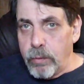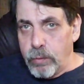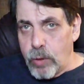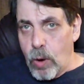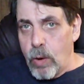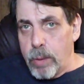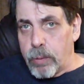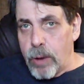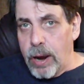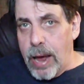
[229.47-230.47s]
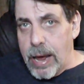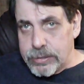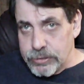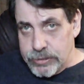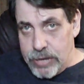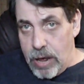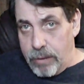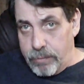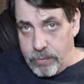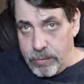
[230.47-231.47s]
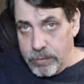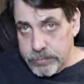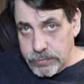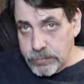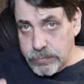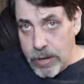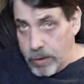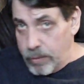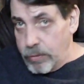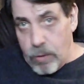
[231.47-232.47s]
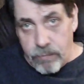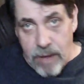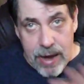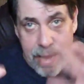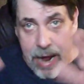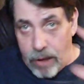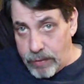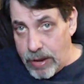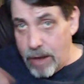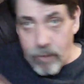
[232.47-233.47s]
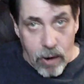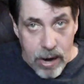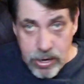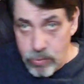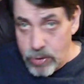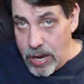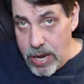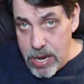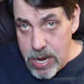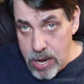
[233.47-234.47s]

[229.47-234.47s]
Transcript: during the pre-election stuff? Finding out the FRAUD.